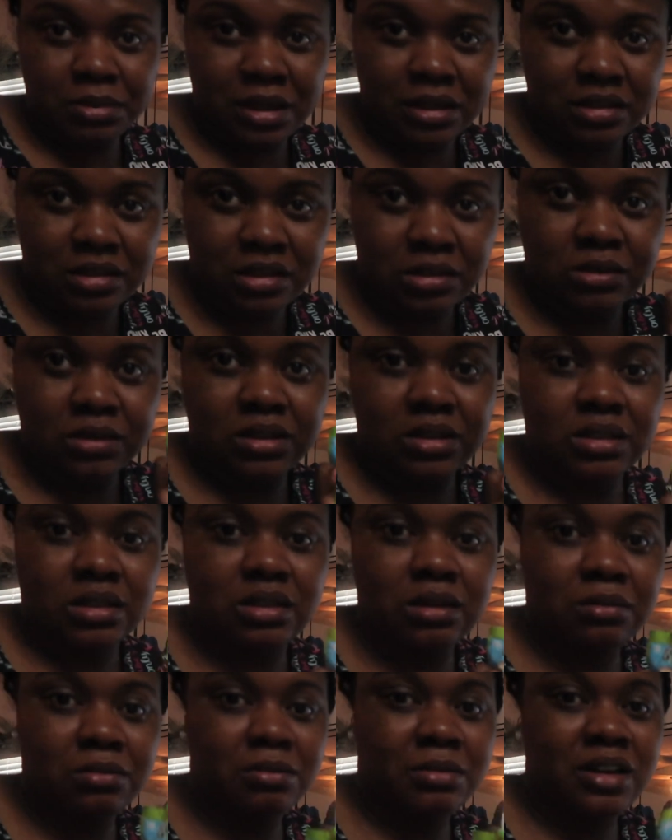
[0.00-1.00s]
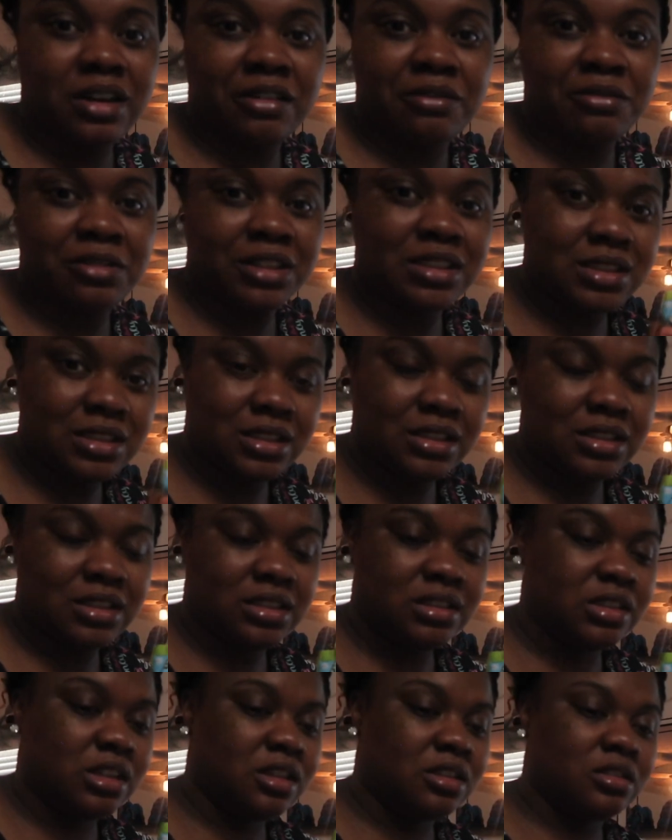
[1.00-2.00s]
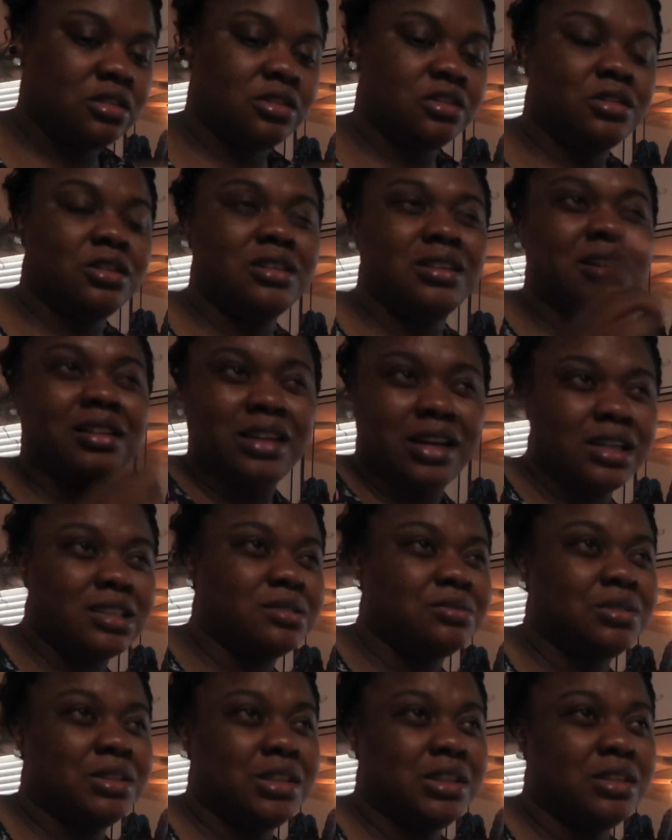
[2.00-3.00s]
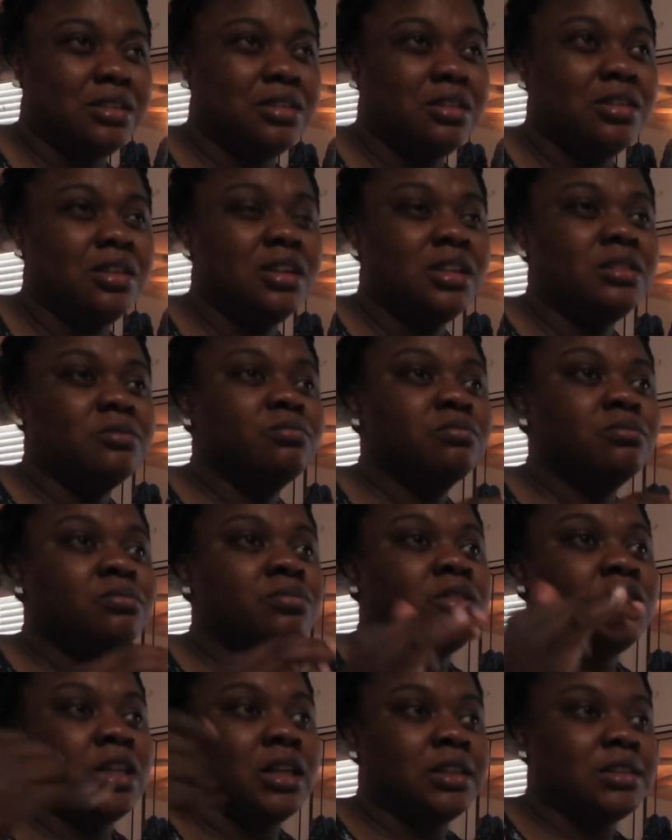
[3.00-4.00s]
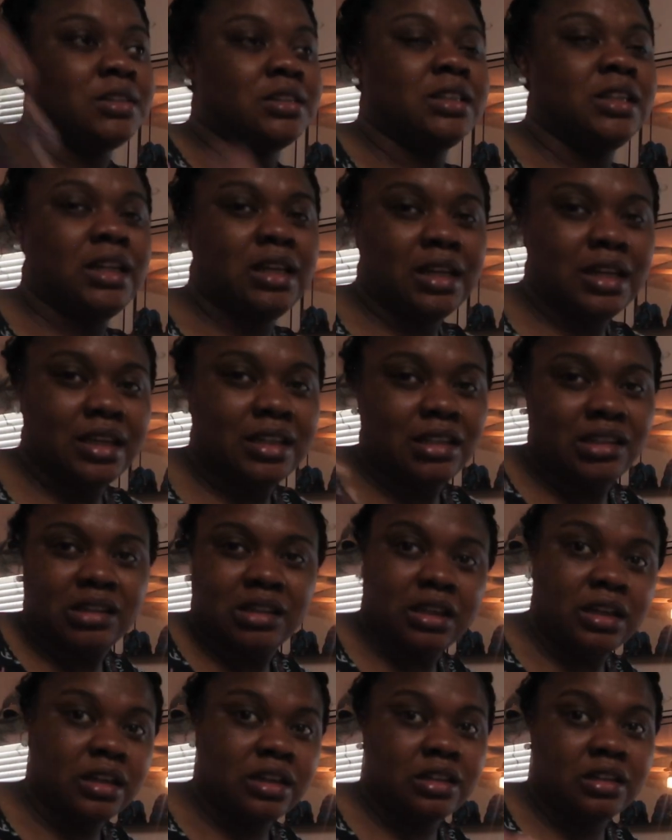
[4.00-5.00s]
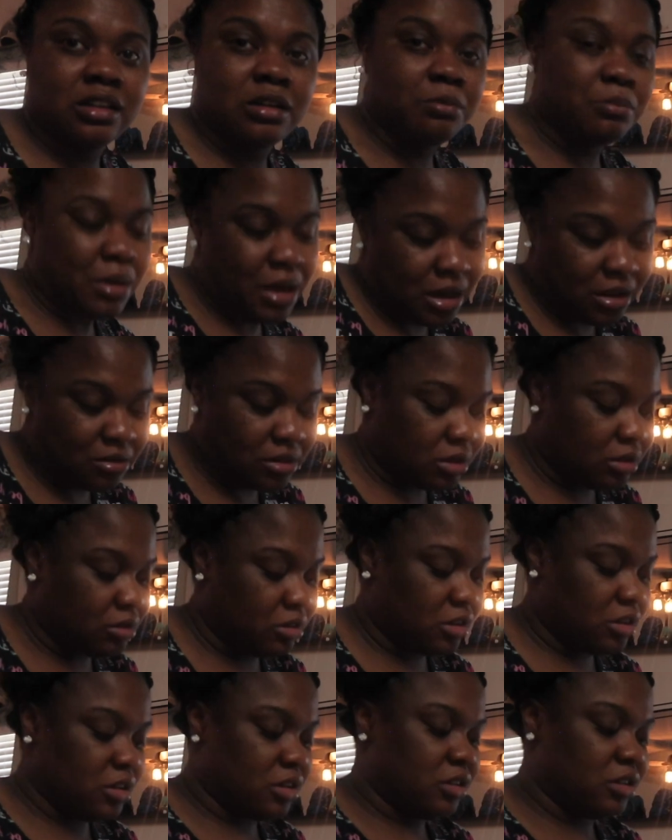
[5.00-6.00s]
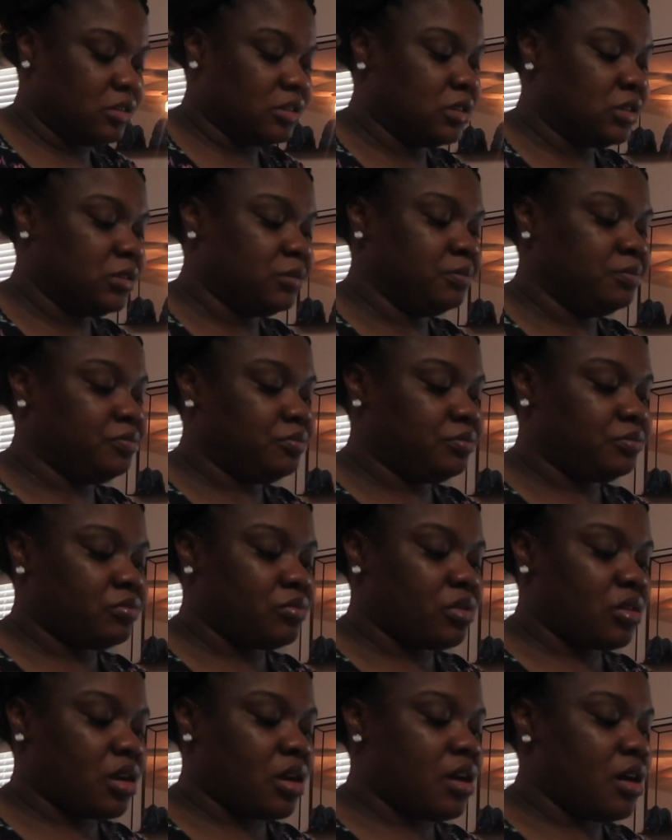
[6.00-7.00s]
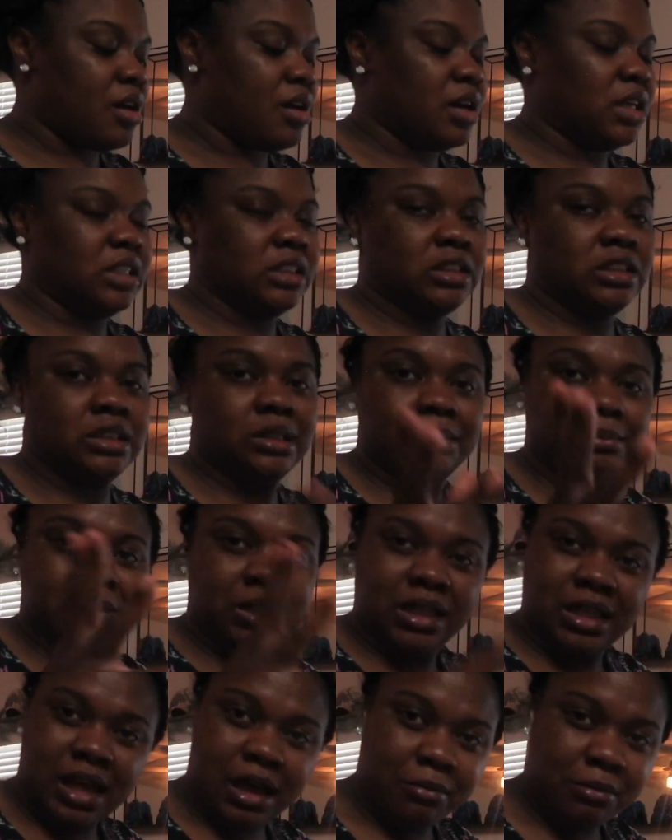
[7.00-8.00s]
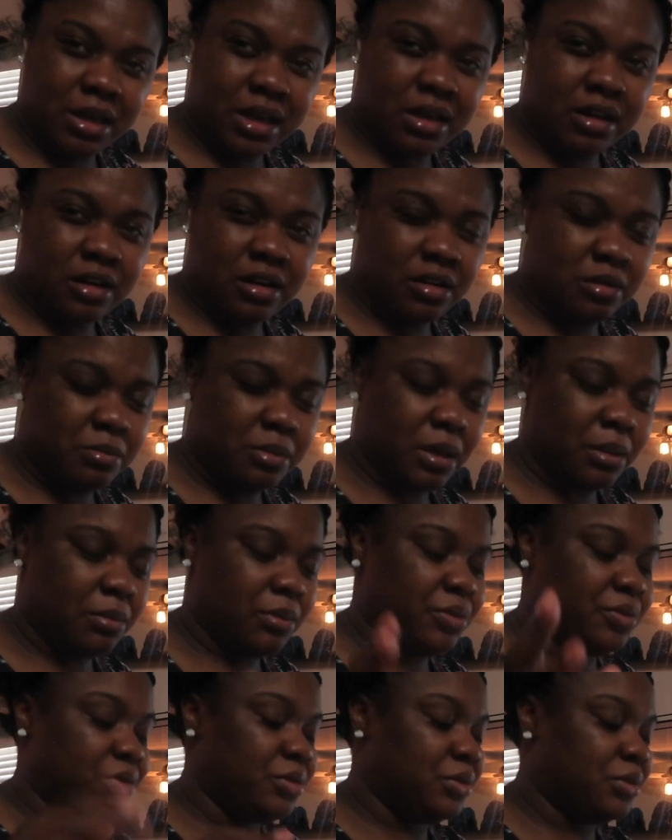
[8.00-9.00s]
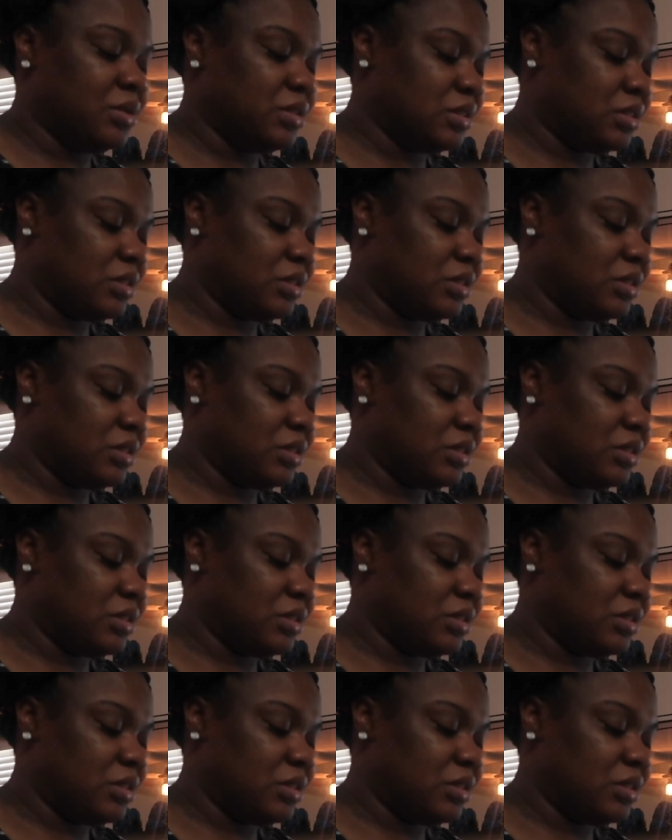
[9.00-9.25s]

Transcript: patches, which is something I recently started doing. The last video, y'all seen anything about the girls. Uh, you see me like making her baby food